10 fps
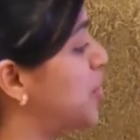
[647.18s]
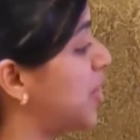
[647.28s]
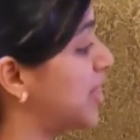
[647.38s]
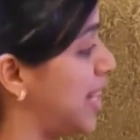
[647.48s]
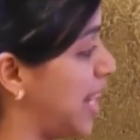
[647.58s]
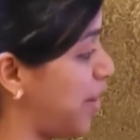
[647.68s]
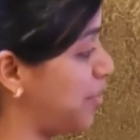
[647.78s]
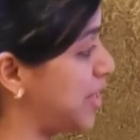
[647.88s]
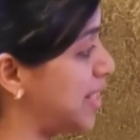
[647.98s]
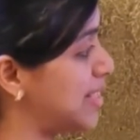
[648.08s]
on the
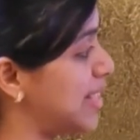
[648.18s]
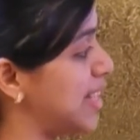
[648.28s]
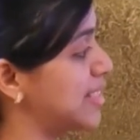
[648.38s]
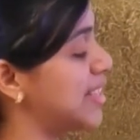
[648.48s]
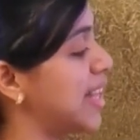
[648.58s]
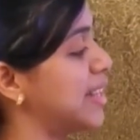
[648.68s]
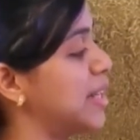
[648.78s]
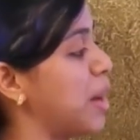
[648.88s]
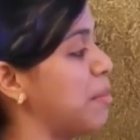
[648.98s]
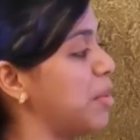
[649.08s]
left is lesser than the
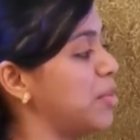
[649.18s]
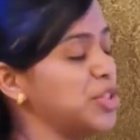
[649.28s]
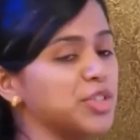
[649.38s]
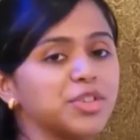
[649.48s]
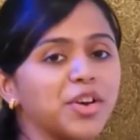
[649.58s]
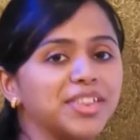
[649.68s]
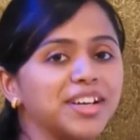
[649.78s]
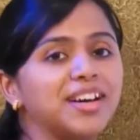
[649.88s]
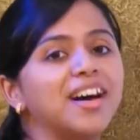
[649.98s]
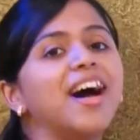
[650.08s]
number which is on
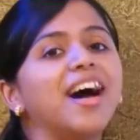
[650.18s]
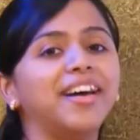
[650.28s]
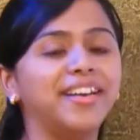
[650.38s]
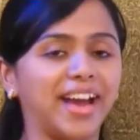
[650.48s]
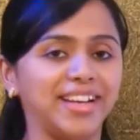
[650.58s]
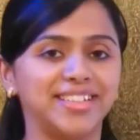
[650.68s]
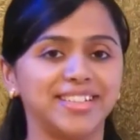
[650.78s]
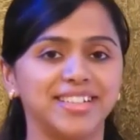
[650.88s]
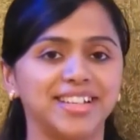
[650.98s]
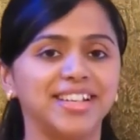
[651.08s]
the right.
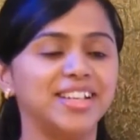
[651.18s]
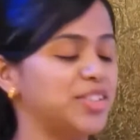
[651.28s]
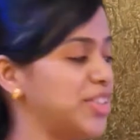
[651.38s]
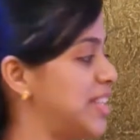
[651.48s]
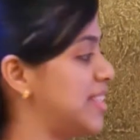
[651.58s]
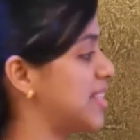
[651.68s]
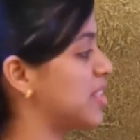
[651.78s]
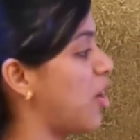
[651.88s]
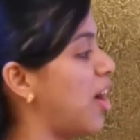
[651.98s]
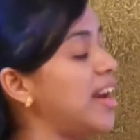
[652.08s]
So, this is
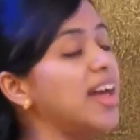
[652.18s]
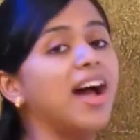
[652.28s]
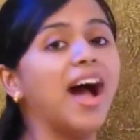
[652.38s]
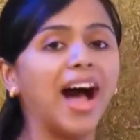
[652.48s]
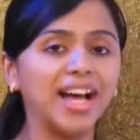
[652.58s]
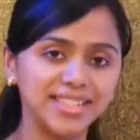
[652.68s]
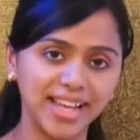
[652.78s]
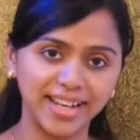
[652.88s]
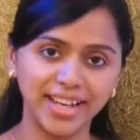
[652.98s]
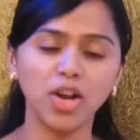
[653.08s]
called
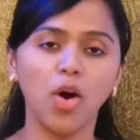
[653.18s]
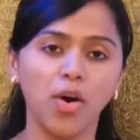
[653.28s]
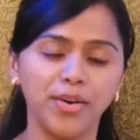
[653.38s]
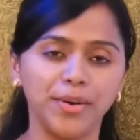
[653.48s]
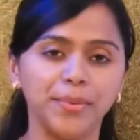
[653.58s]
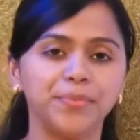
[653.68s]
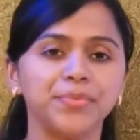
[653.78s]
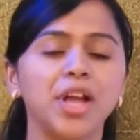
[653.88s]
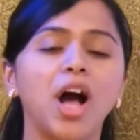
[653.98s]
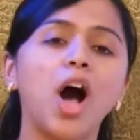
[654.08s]
ascending order.
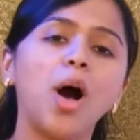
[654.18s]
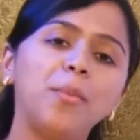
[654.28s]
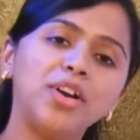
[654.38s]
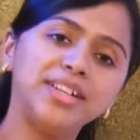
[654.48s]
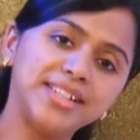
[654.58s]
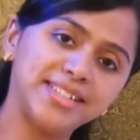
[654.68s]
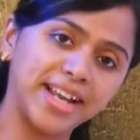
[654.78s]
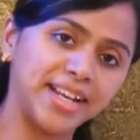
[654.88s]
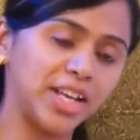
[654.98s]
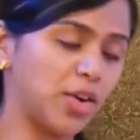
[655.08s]
How about
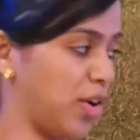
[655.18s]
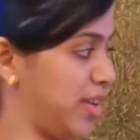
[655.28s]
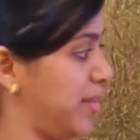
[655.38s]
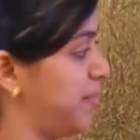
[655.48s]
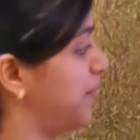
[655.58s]
descending order?